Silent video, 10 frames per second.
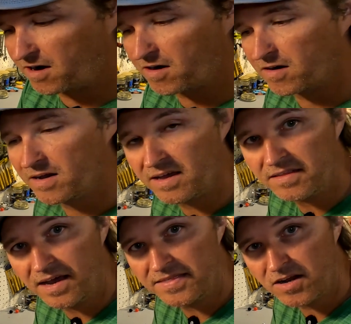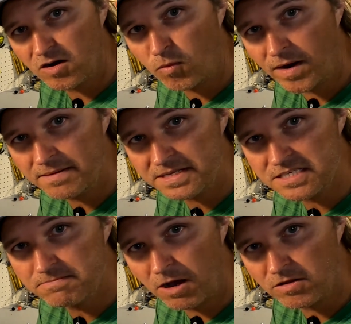are quite a bit
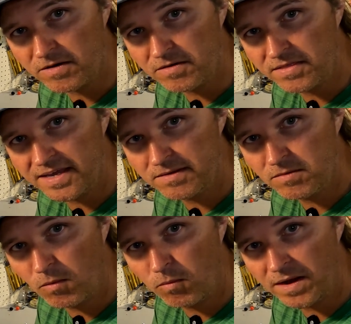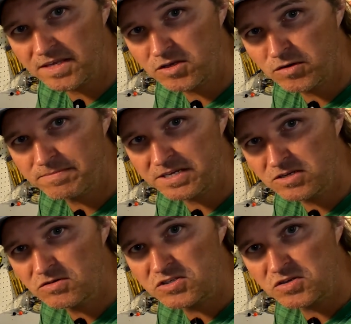smaller than what you would be
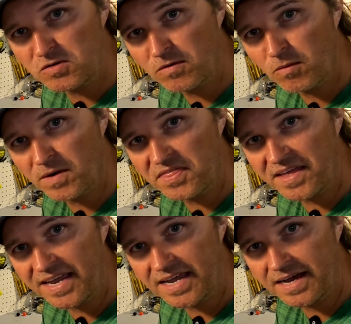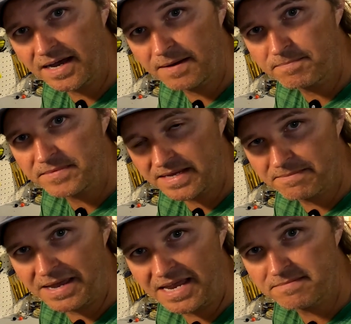used to with a
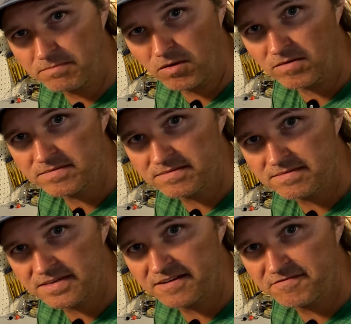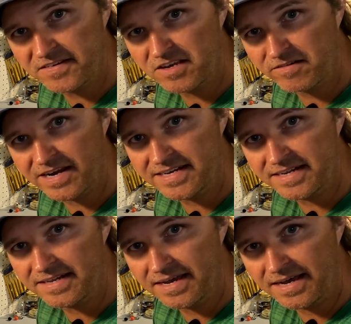M8 bolt configured